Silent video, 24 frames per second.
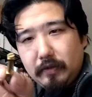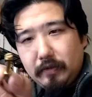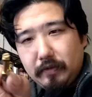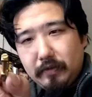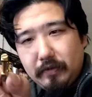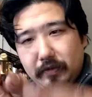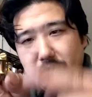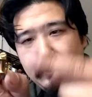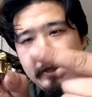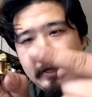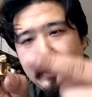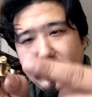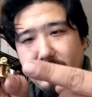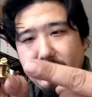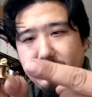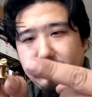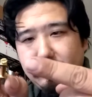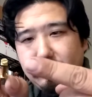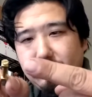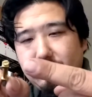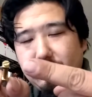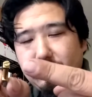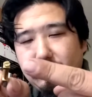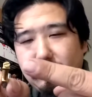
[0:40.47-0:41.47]

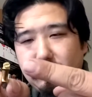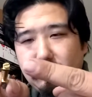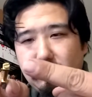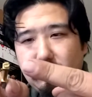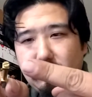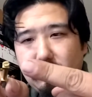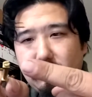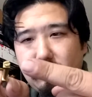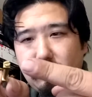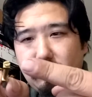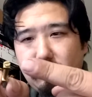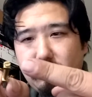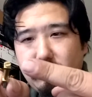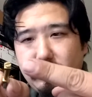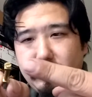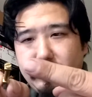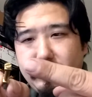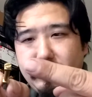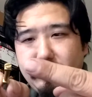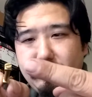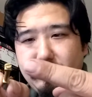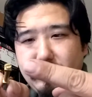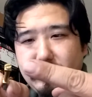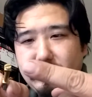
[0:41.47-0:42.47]
This
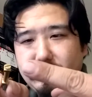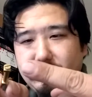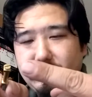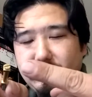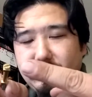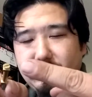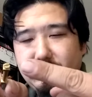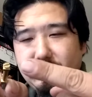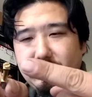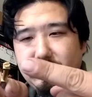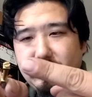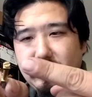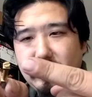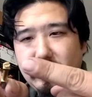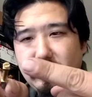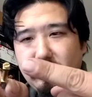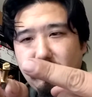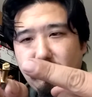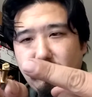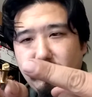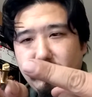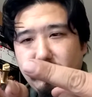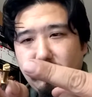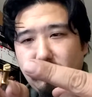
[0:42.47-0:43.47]
already makes this thing
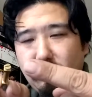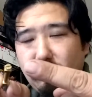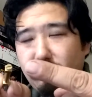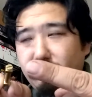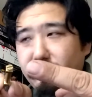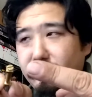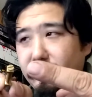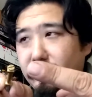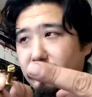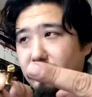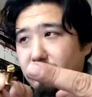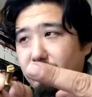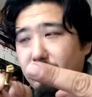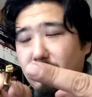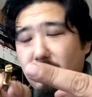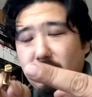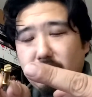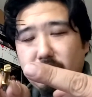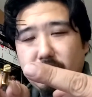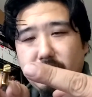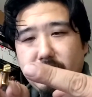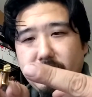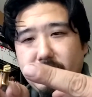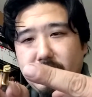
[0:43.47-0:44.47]
a winner over the
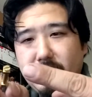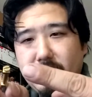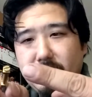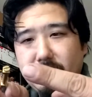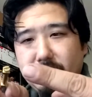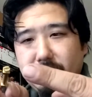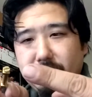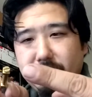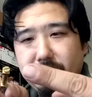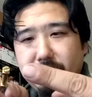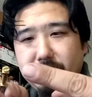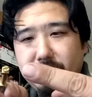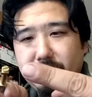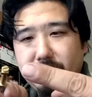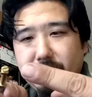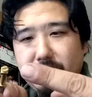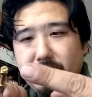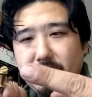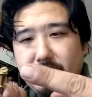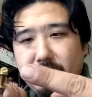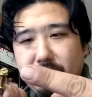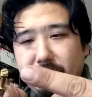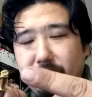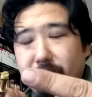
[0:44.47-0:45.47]
Sparklite, and just
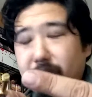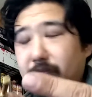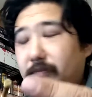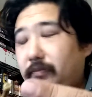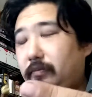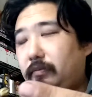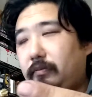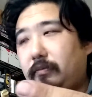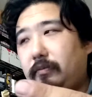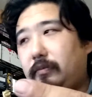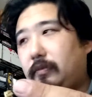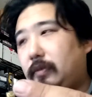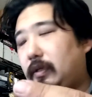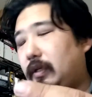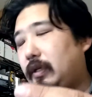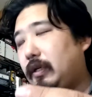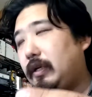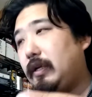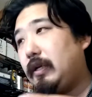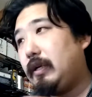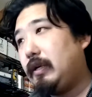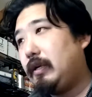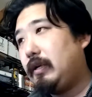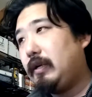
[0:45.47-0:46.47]
it
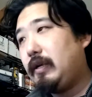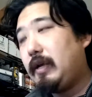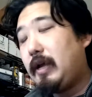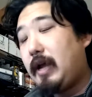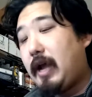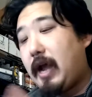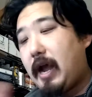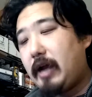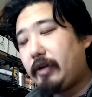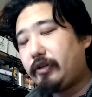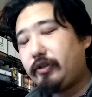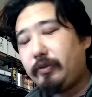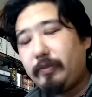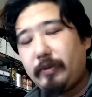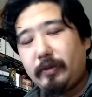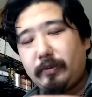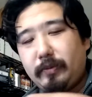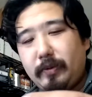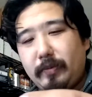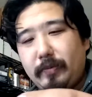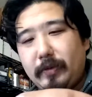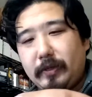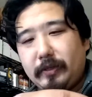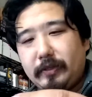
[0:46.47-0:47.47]
actually makes
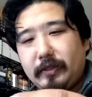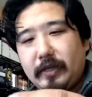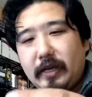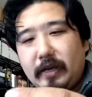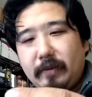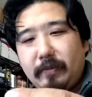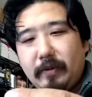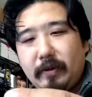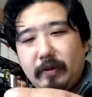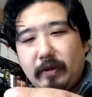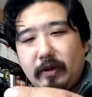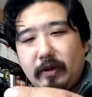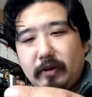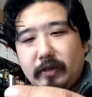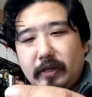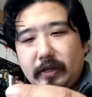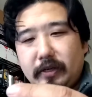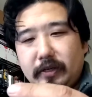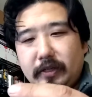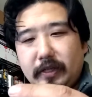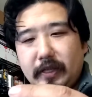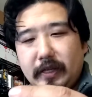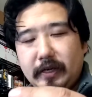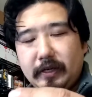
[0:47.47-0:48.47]
me a bit sad, but I'll get
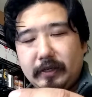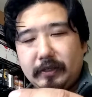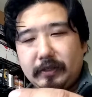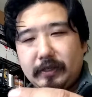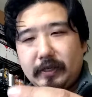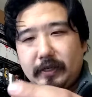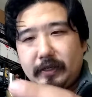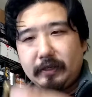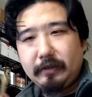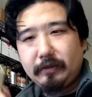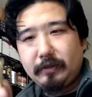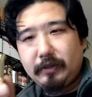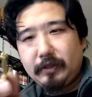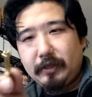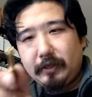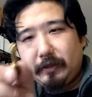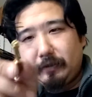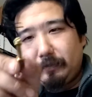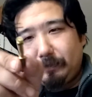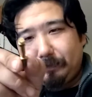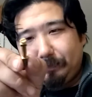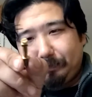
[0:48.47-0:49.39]
to that in a second. So